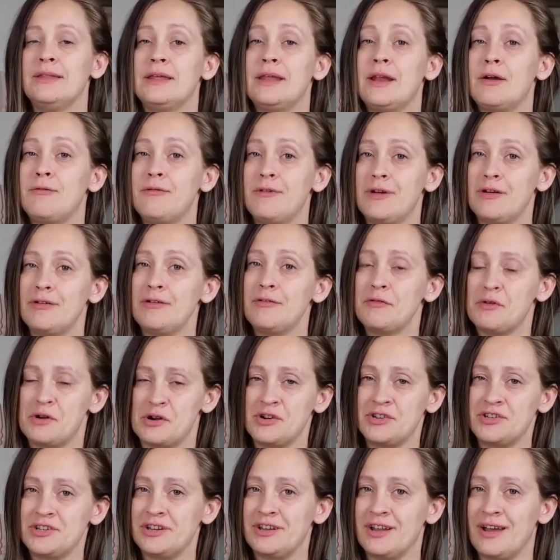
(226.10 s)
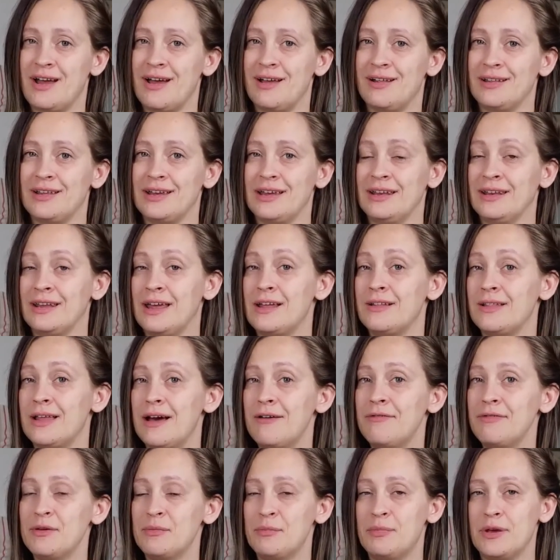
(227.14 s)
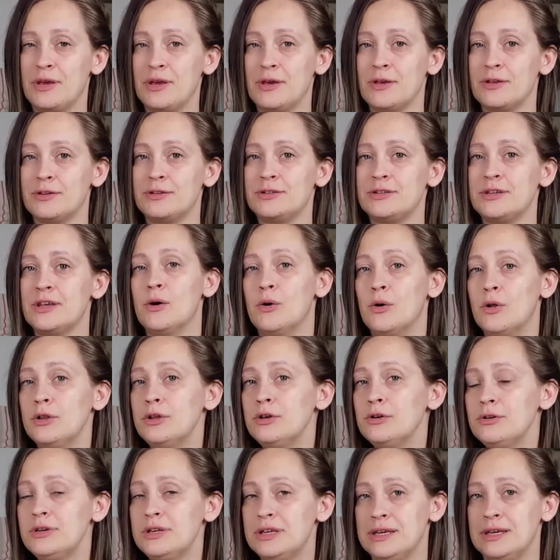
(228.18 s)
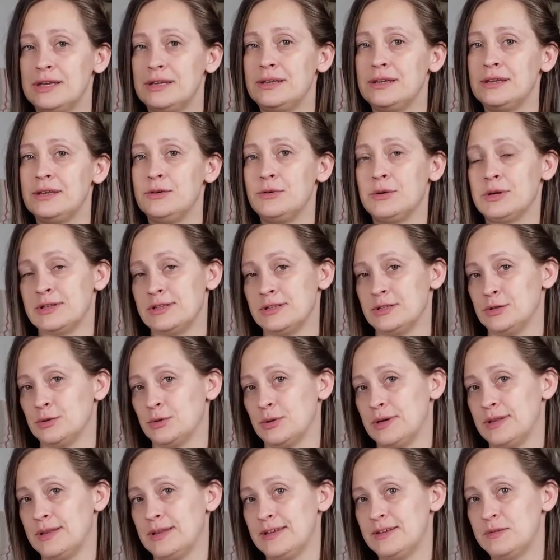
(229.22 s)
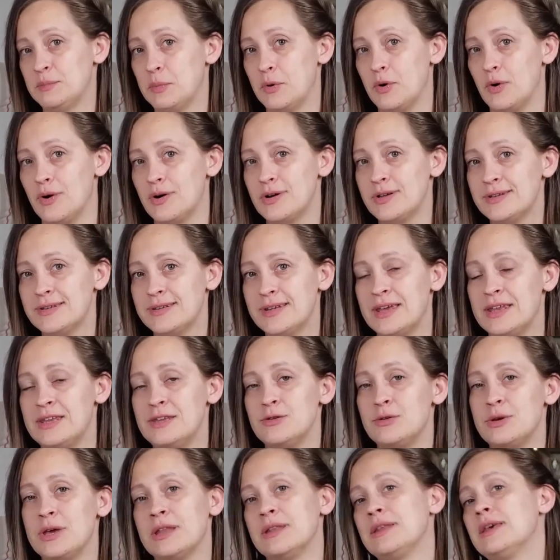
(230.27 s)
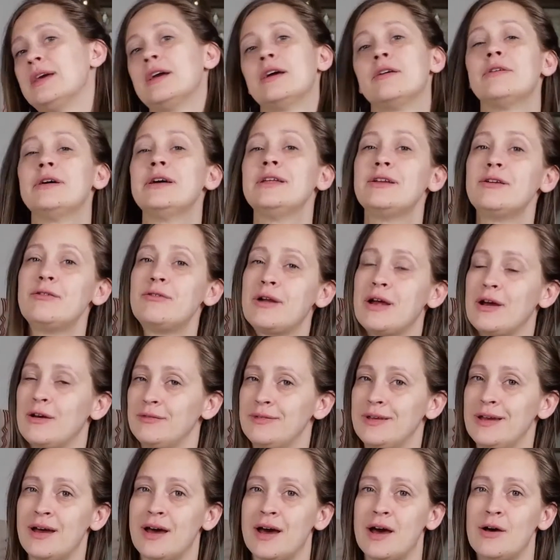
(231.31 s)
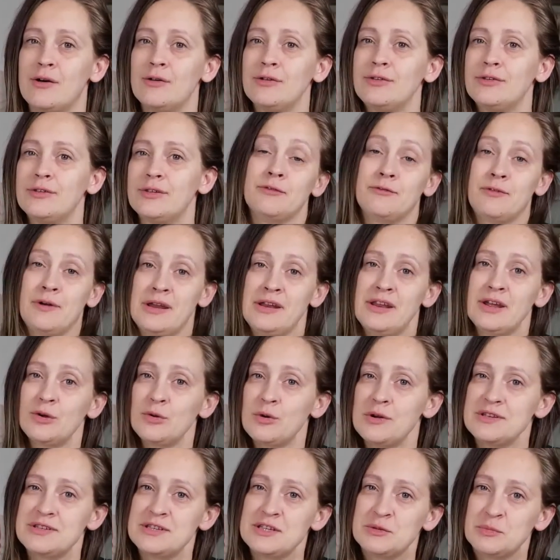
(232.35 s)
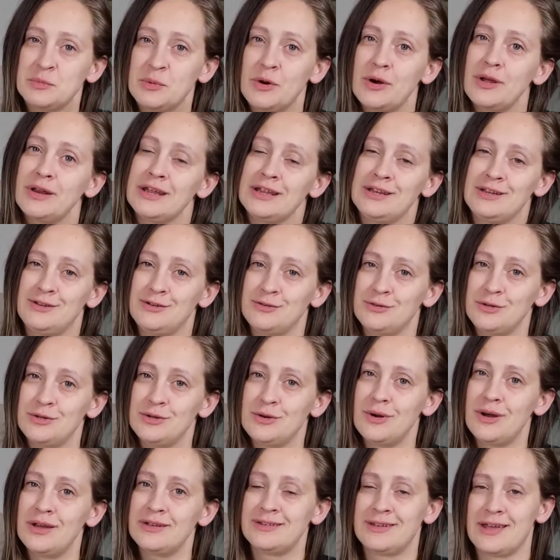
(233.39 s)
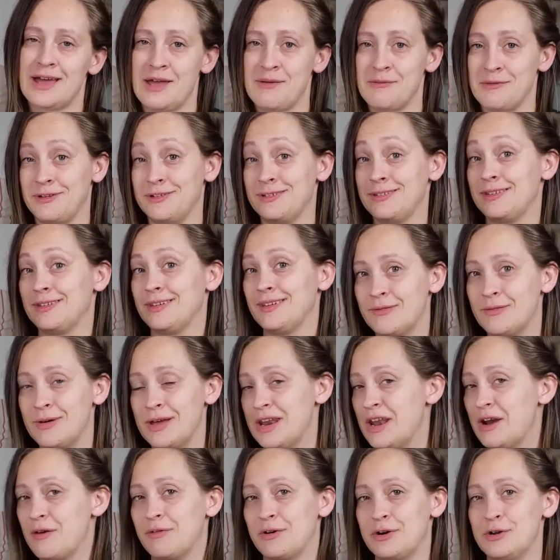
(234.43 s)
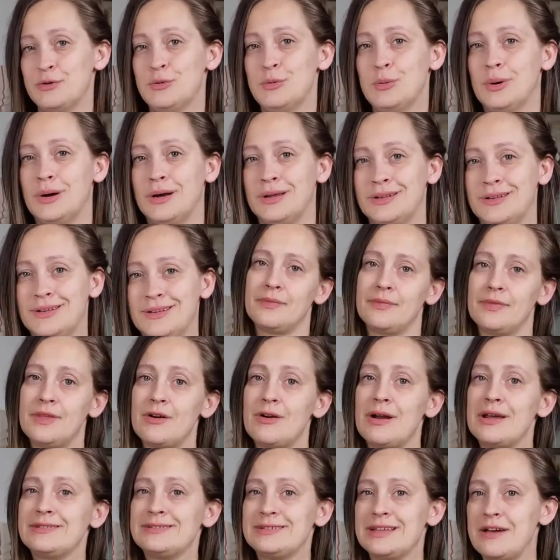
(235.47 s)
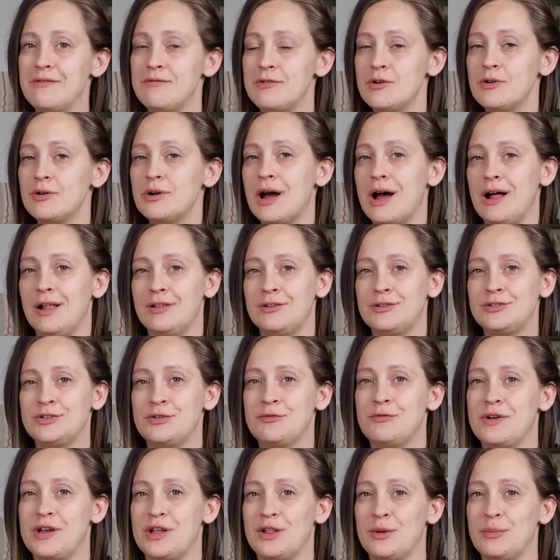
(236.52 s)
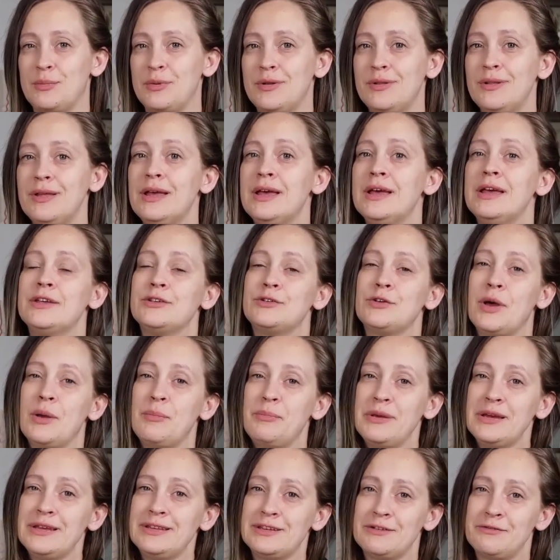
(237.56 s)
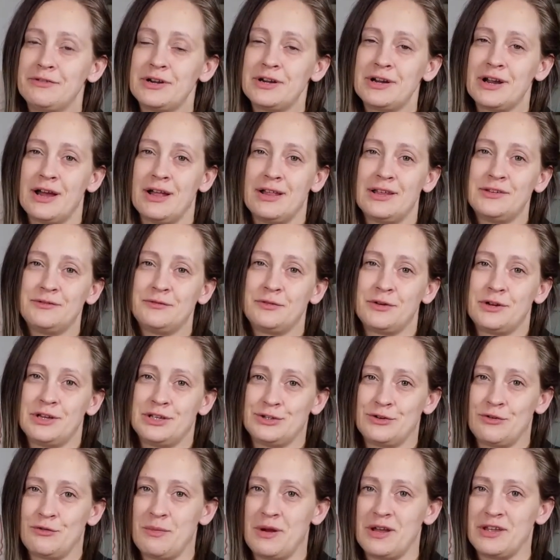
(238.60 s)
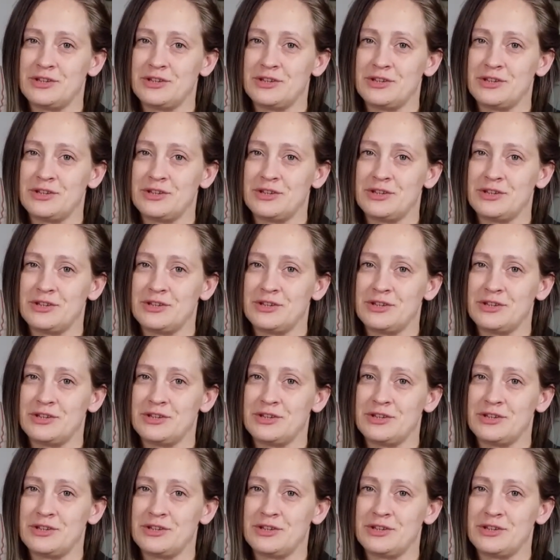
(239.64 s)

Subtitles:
that are very versatile, and I love them because all you need, you can store in this box and you can carry it around the house, find a cozy spot and do your assignments whenever you want. There are several colors available, so I picked different colors for each of my